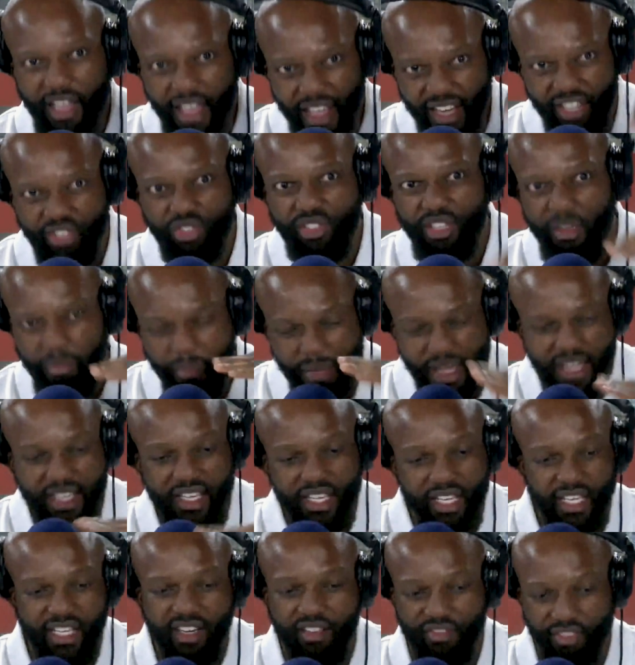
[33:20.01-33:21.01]
actually
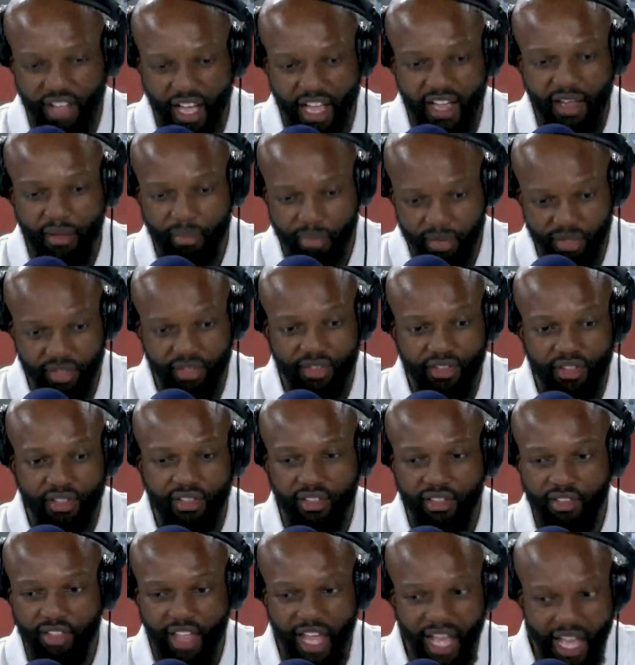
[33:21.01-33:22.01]
making it viable,
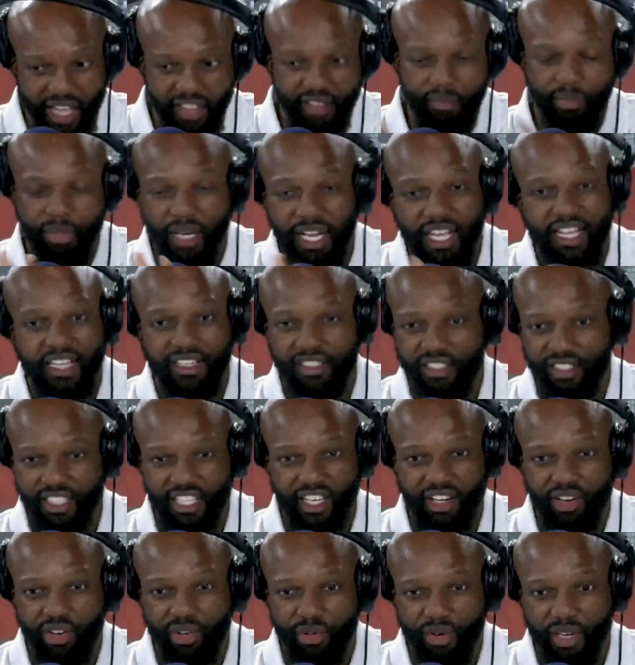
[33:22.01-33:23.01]
there are other players
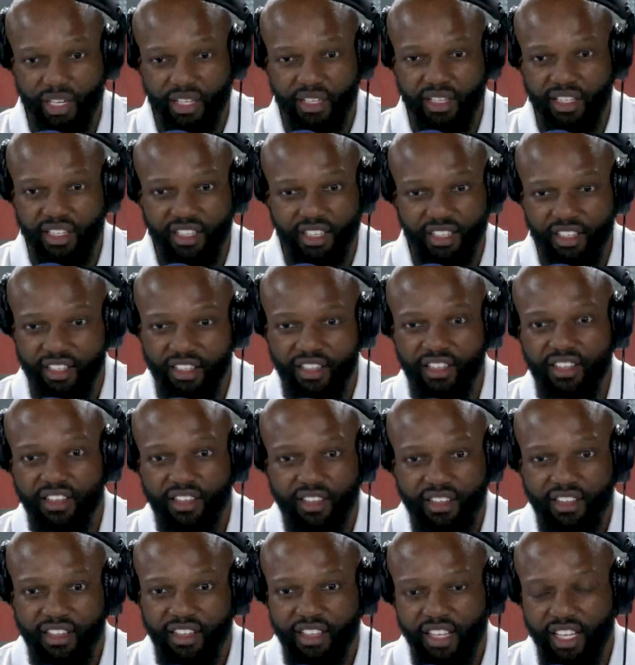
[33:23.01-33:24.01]
that are already
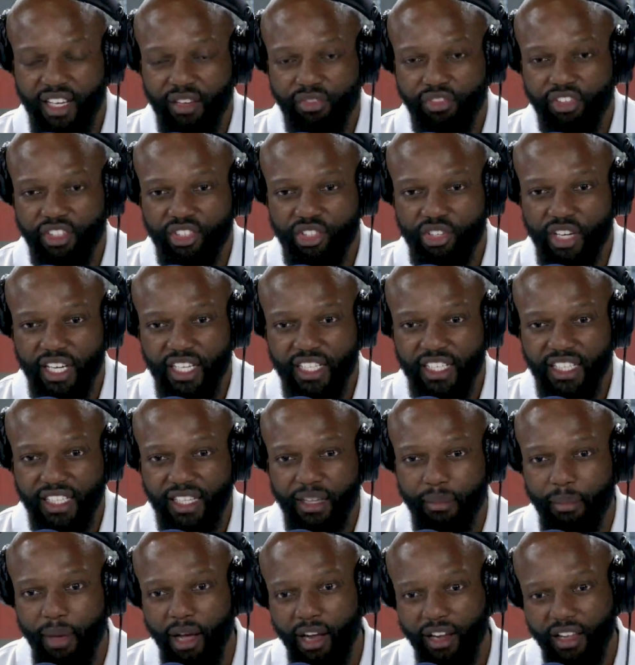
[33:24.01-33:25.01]
infiltrating
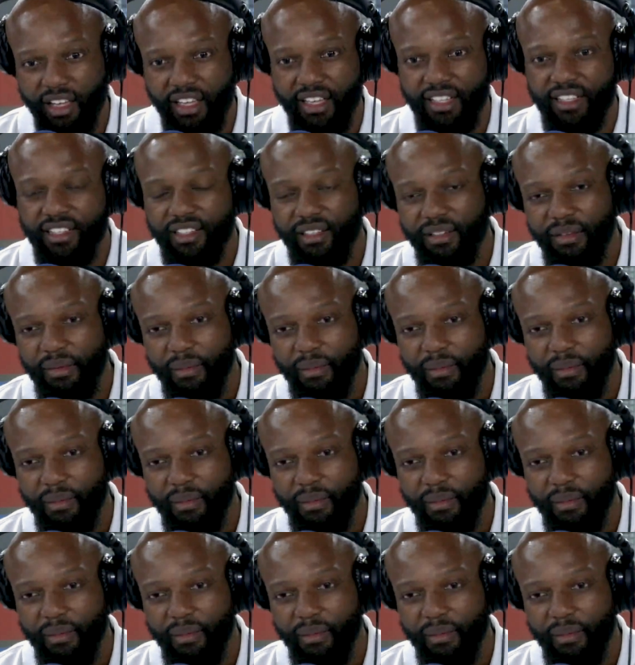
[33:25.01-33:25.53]
the market.